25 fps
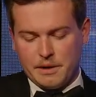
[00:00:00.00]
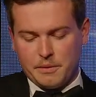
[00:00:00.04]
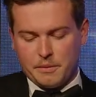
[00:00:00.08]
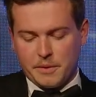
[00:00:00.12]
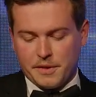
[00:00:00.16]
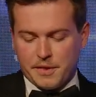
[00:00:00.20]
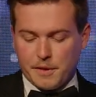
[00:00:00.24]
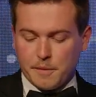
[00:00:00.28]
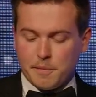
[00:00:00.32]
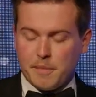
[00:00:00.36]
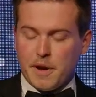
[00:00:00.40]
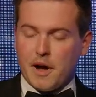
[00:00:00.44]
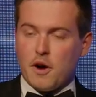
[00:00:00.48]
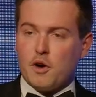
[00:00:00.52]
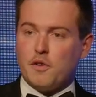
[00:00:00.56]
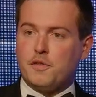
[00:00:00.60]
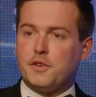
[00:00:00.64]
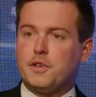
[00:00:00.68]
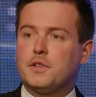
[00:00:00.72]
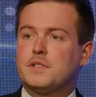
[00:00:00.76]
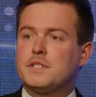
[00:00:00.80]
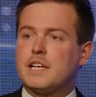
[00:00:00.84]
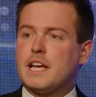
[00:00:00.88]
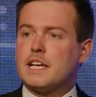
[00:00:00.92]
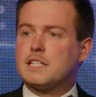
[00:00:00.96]
With the
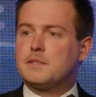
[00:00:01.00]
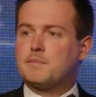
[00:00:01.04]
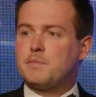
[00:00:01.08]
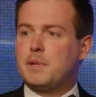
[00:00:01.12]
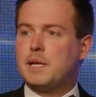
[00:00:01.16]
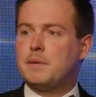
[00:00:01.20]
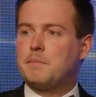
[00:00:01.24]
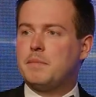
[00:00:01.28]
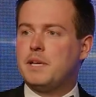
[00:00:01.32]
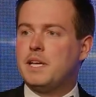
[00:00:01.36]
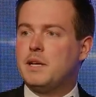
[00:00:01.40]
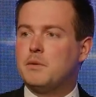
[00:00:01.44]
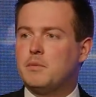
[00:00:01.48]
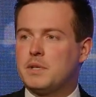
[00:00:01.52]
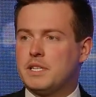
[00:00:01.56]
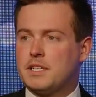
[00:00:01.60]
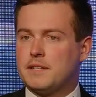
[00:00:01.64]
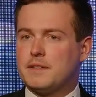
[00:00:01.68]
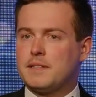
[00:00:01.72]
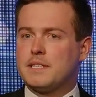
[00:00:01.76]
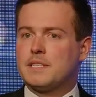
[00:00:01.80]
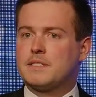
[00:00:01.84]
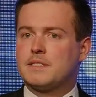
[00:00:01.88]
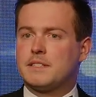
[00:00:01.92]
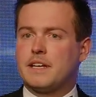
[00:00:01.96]
Powerfuse S PP, we
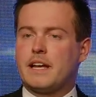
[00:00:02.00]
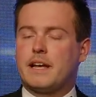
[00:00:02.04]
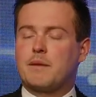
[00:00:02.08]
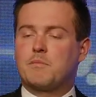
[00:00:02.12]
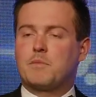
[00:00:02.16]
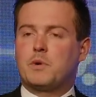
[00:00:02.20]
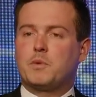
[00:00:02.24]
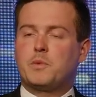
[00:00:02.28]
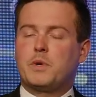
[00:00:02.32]
did the same.